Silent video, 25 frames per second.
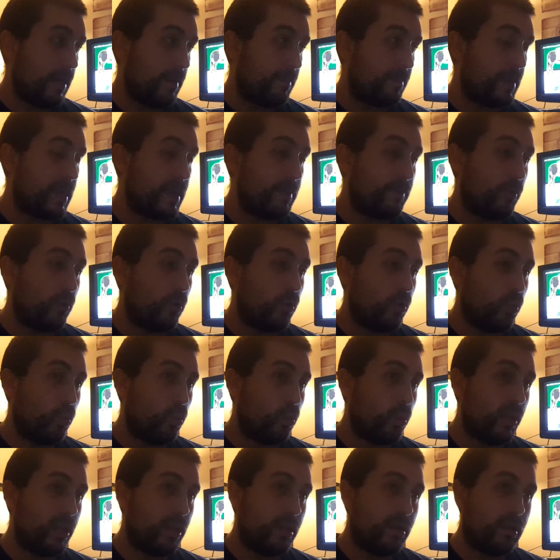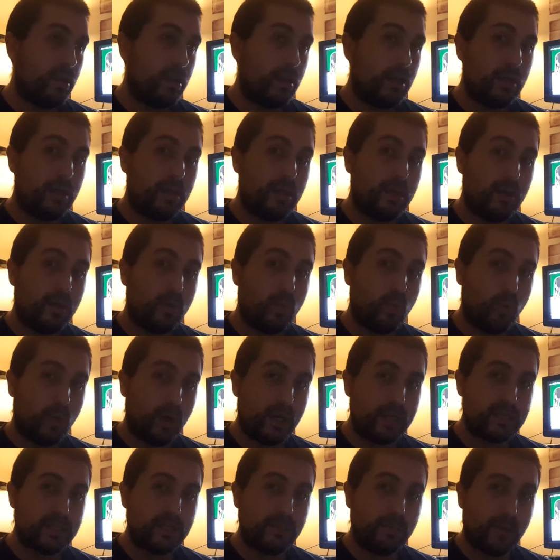people will
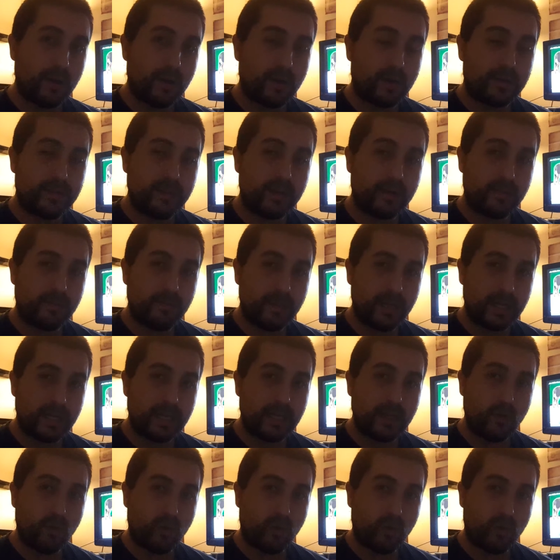want to park their money